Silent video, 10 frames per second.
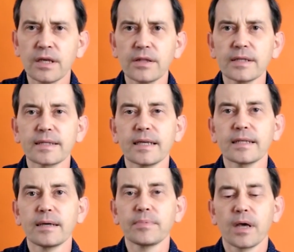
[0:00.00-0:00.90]
in this
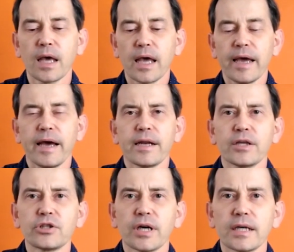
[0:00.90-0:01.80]
setup,
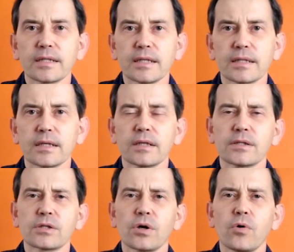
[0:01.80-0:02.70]
energize it,
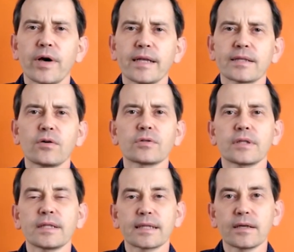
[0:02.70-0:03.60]
so has
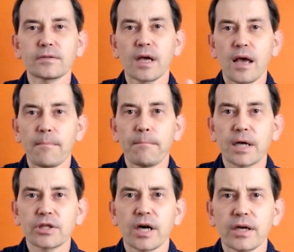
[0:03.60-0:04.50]
got it's got
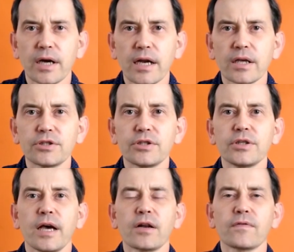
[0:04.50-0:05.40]
much higher
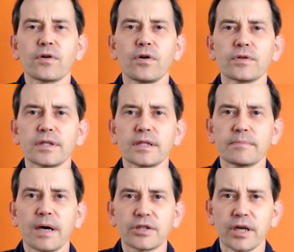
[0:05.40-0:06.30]
energy, and of course
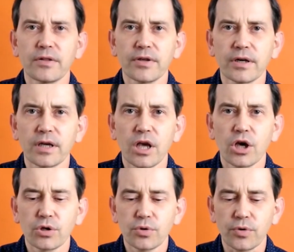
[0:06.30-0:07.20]
it's much healthier
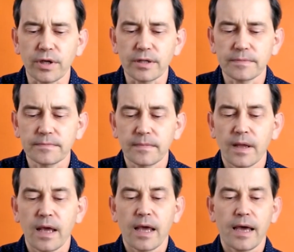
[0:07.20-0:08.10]
to eat.
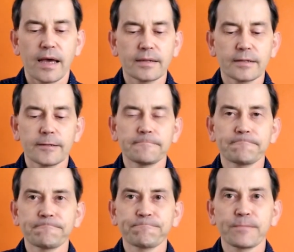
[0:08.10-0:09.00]
And
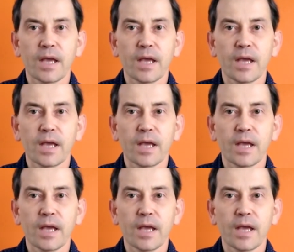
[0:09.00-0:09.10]
um,